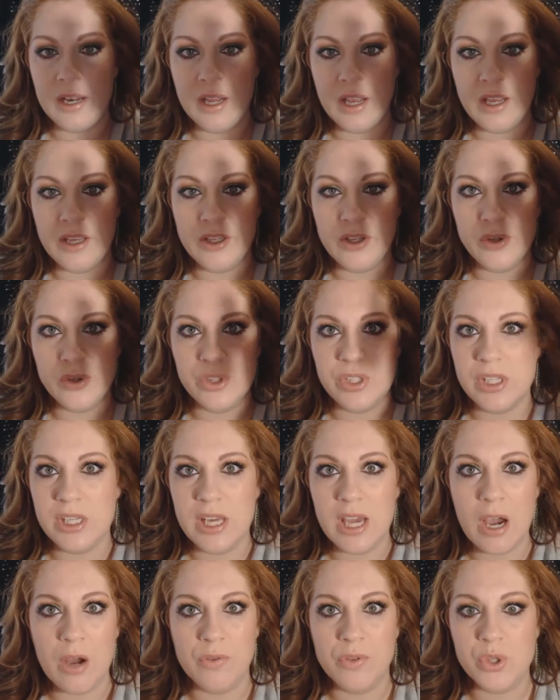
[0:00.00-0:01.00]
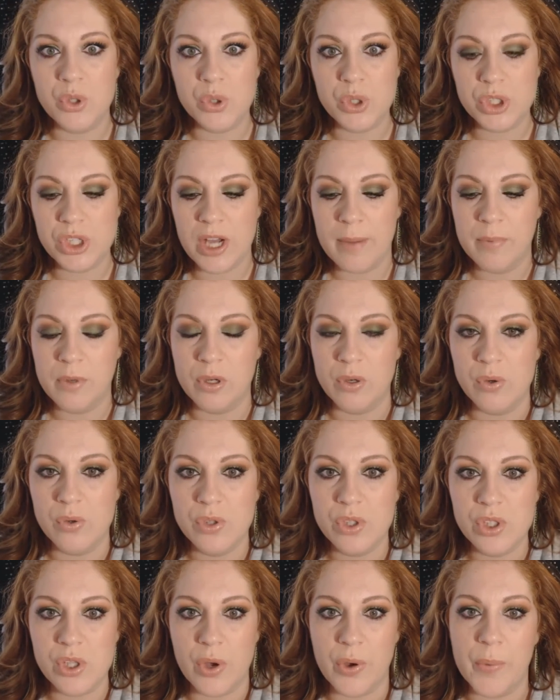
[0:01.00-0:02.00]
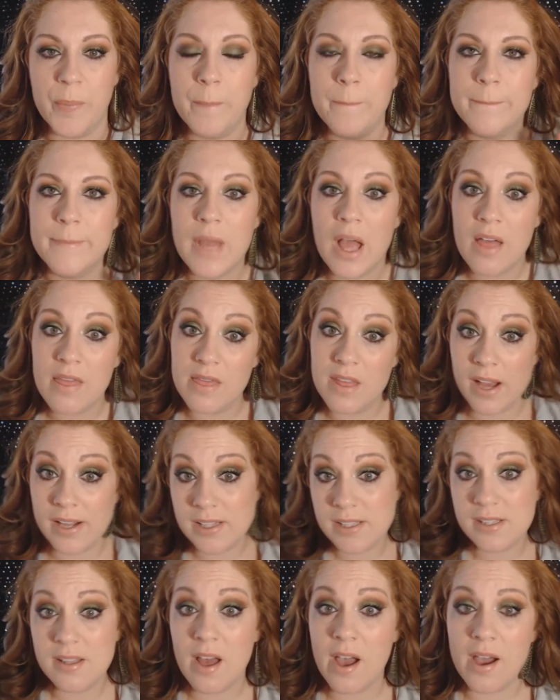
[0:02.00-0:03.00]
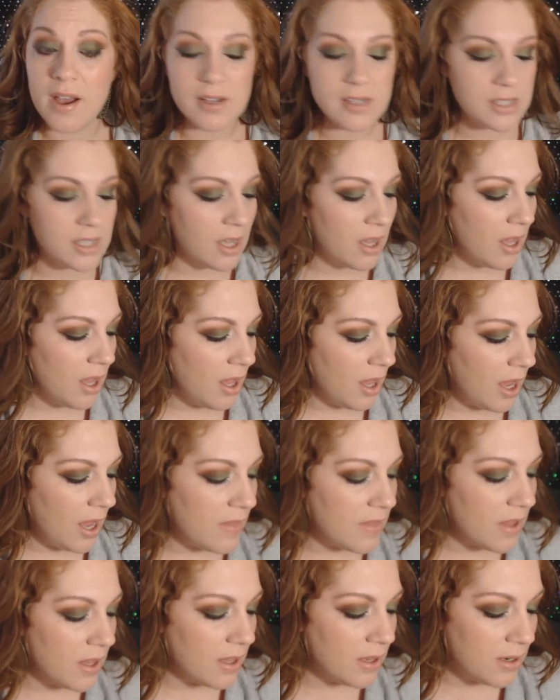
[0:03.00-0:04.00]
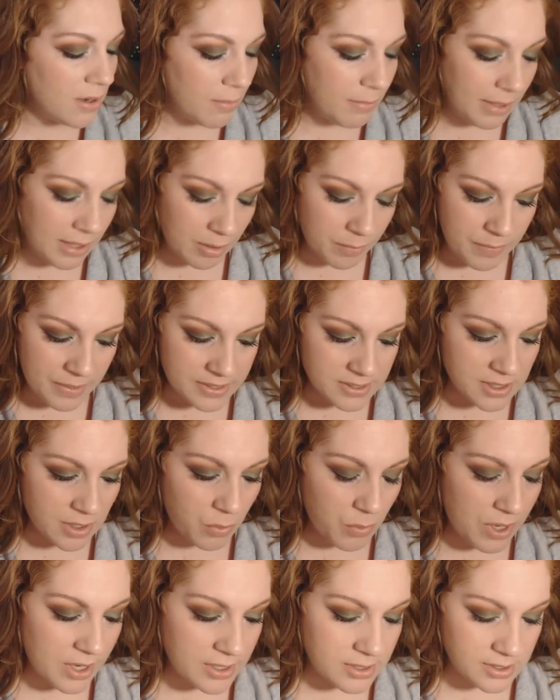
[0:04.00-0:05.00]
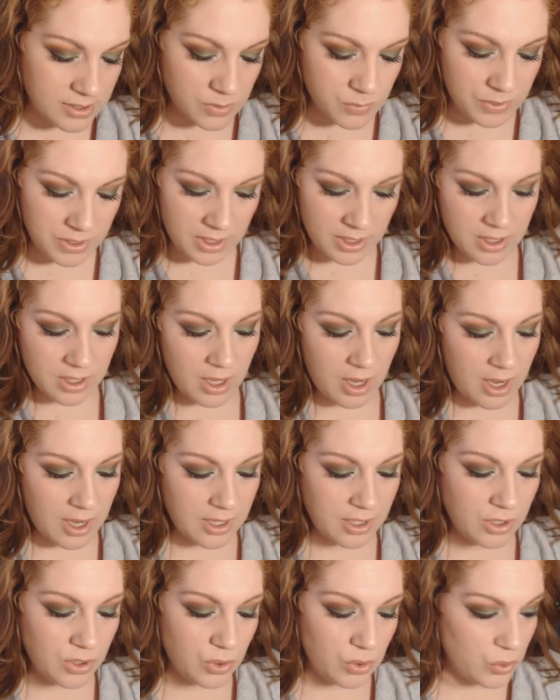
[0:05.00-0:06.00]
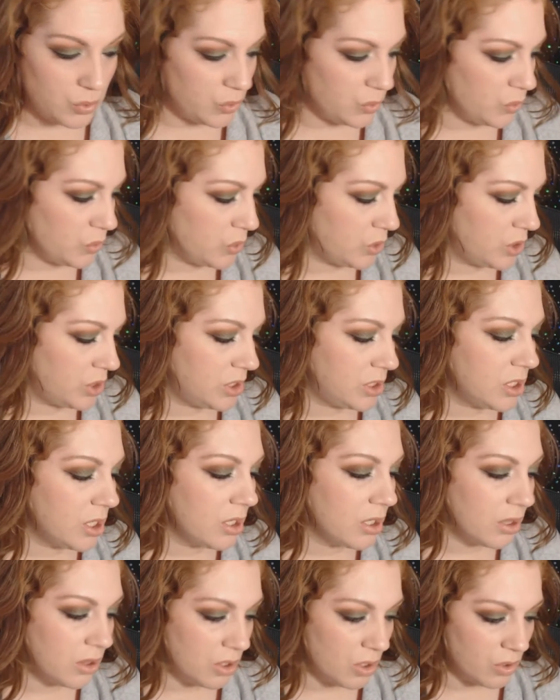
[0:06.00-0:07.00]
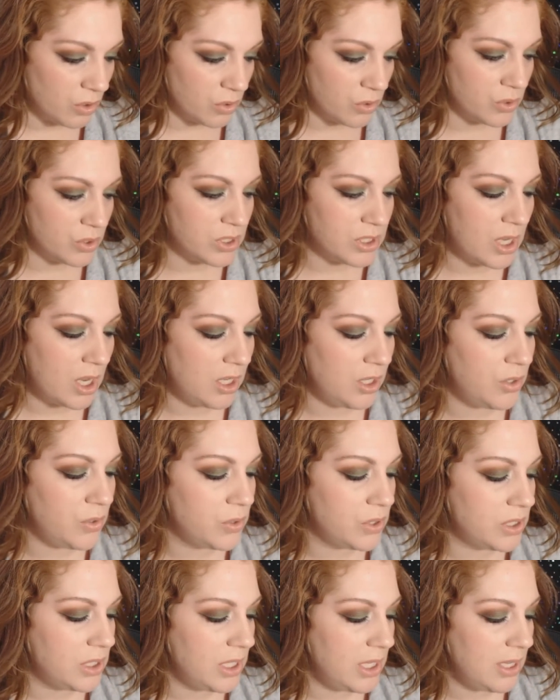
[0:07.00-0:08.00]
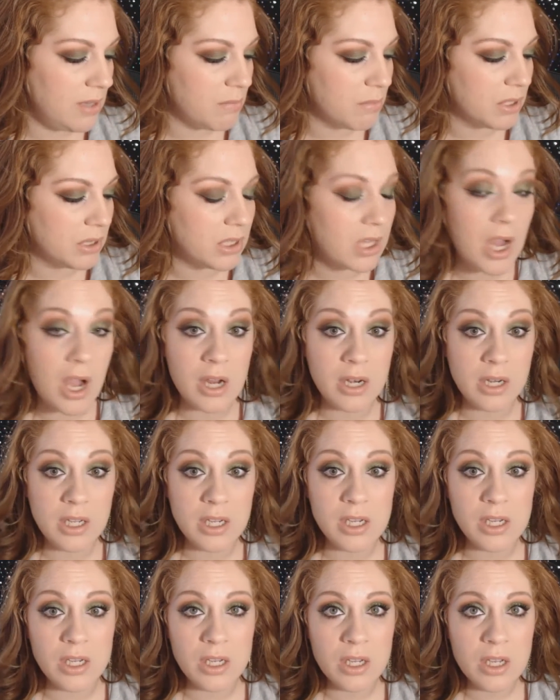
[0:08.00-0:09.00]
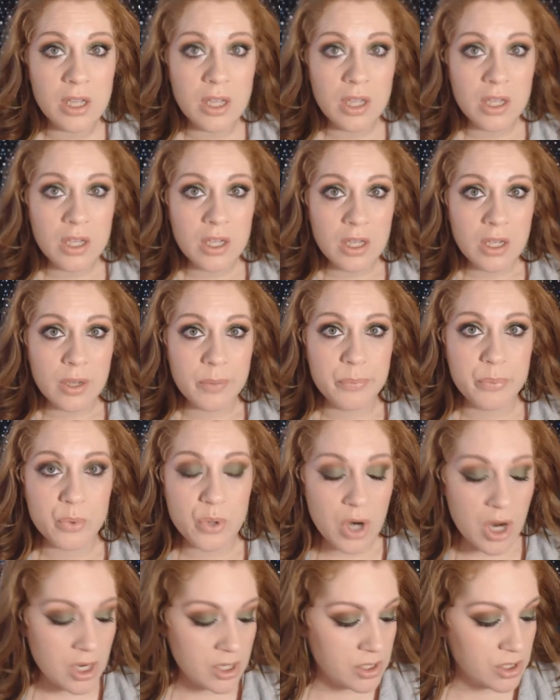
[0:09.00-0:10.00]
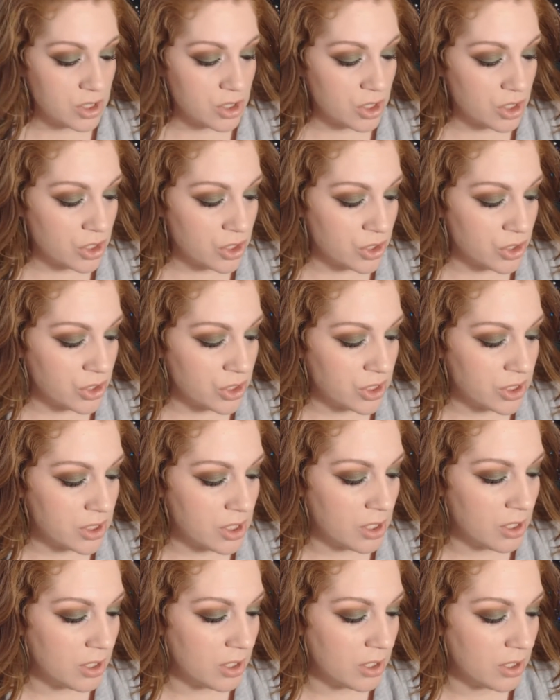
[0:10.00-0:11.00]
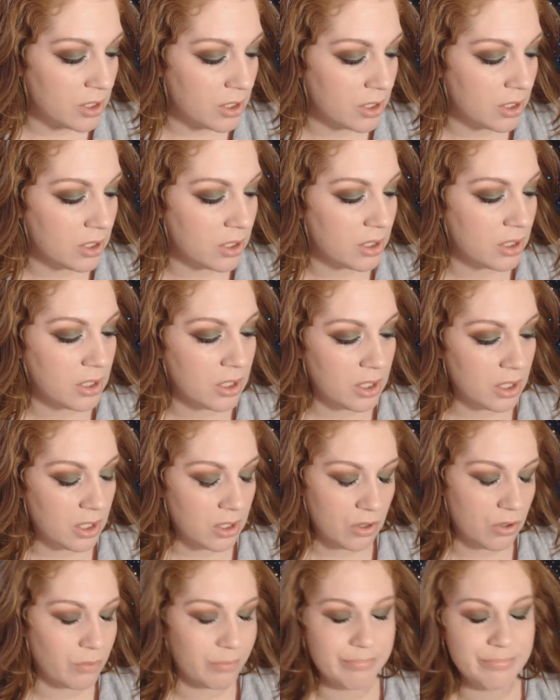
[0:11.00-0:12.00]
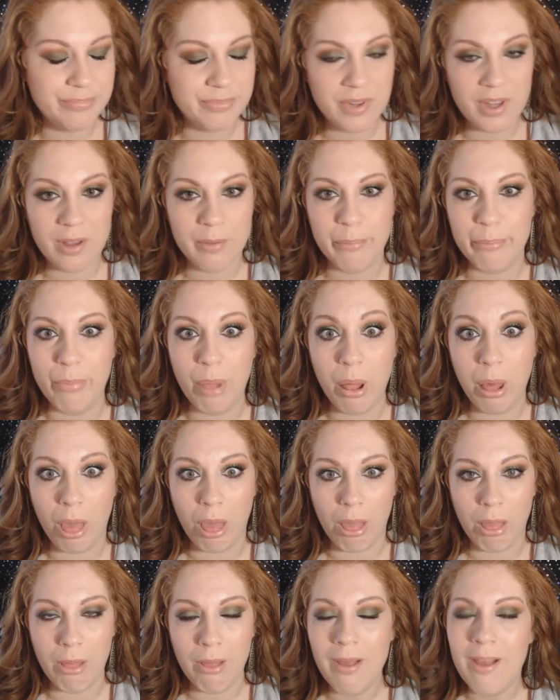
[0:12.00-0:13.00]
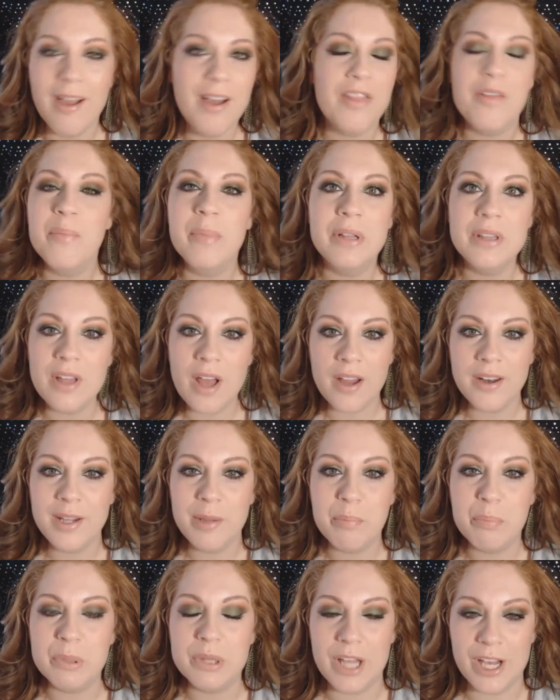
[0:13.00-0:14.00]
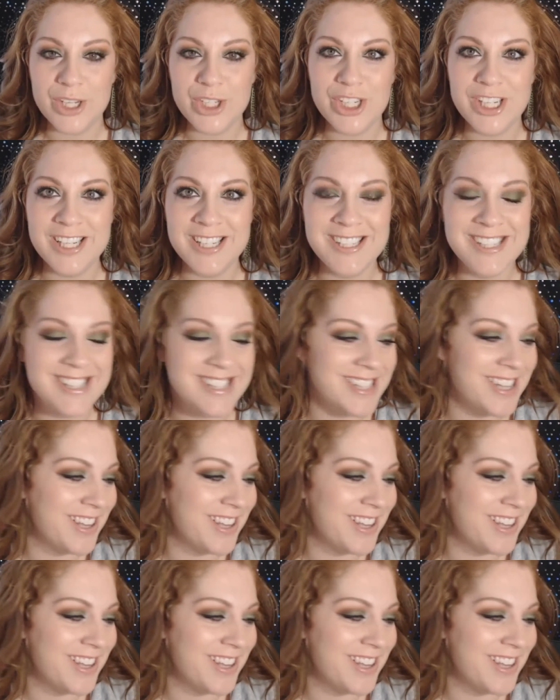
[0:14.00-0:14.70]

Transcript: and I use the Out the Door Top Coat. So that's that. And then makeup basket wise this week, I used those. I used the Milani bronzers, or the Milani blushes,